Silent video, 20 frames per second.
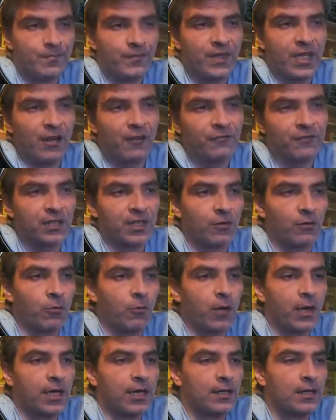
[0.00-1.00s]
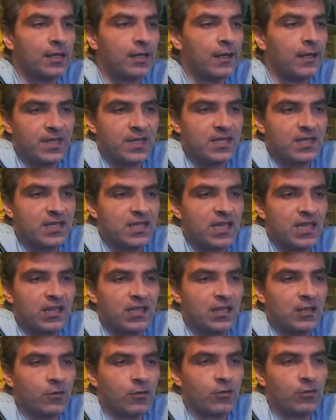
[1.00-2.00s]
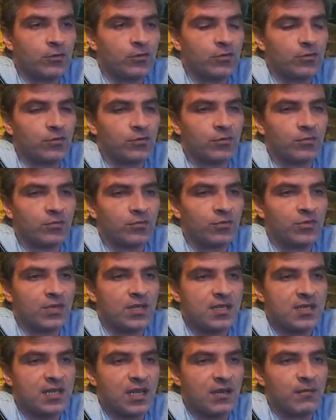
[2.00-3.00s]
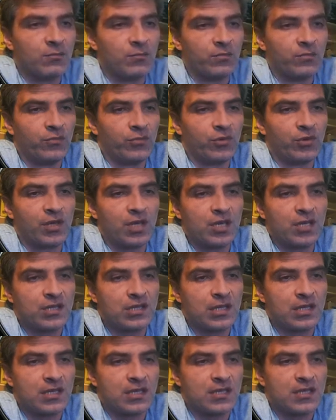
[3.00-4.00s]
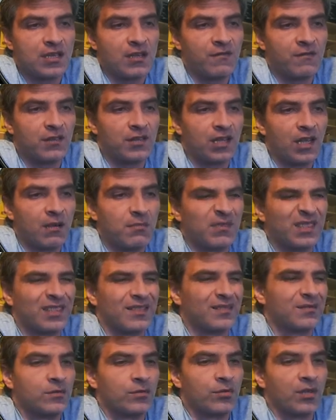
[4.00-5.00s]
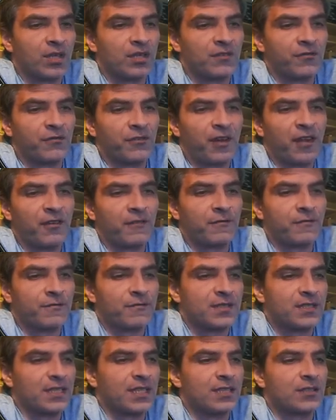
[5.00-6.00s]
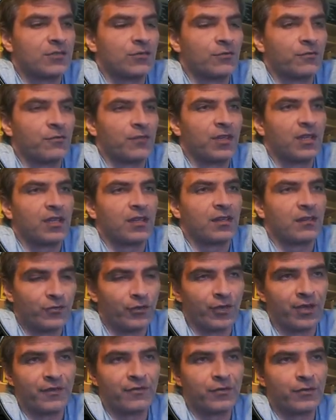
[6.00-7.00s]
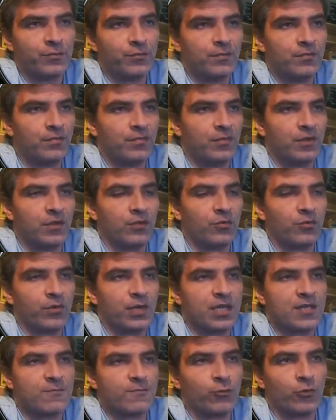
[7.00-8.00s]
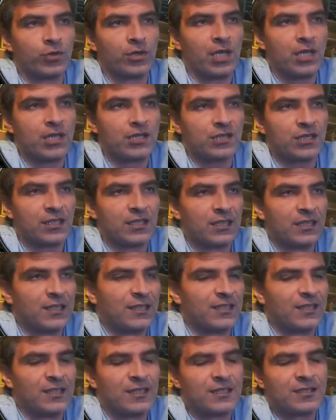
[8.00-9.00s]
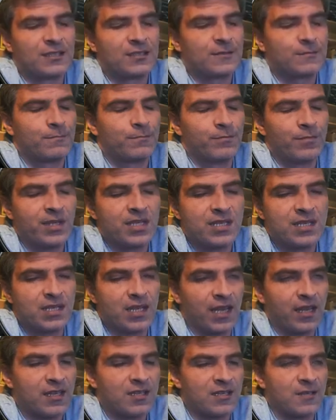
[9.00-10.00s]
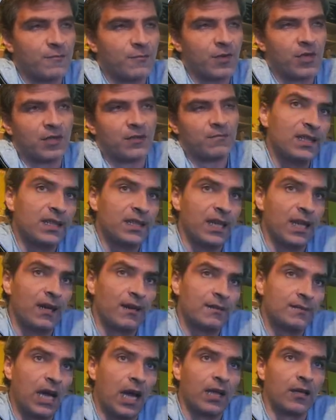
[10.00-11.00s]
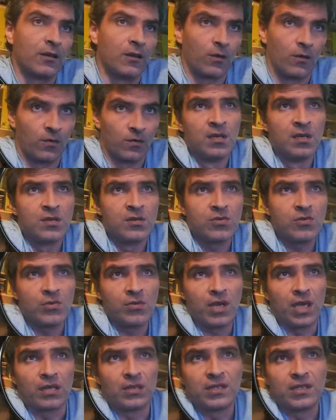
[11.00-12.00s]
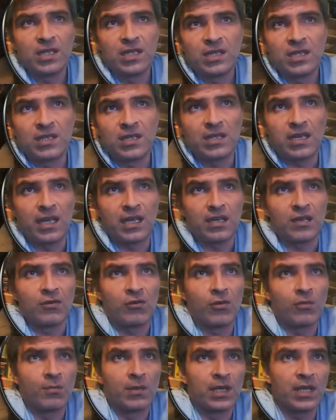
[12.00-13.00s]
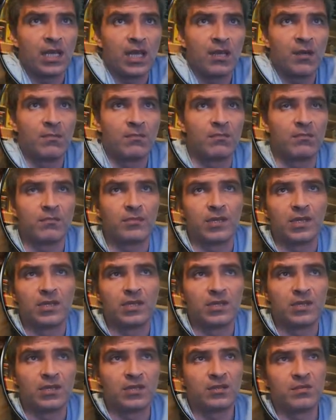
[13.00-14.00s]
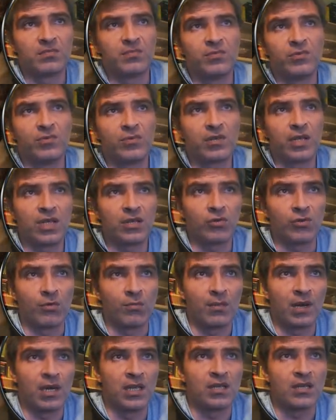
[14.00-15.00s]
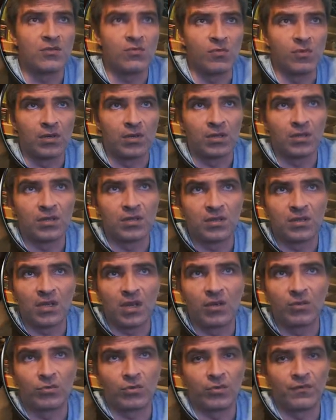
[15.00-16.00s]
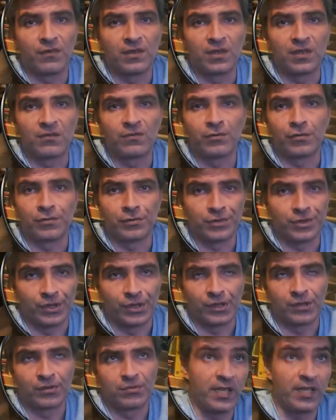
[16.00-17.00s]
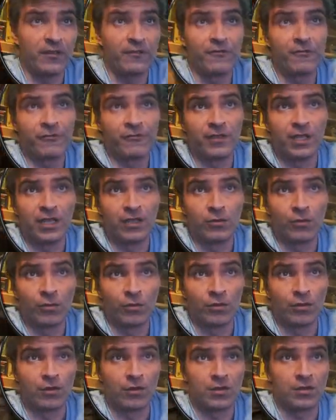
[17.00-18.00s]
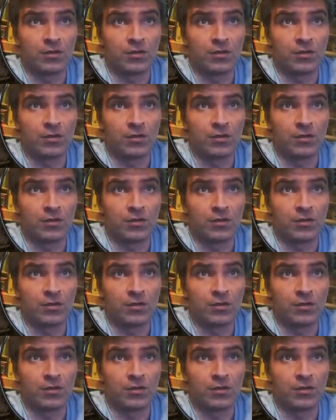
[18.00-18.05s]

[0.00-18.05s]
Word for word: after a while it's getting old to do the same mutations every time and to get five sets of gear for every uh, week's mutation it, it's it's tiresome and yeah i don't know so yeah treat it like a normal game and you'll get your money's worth out of it for sure if they don't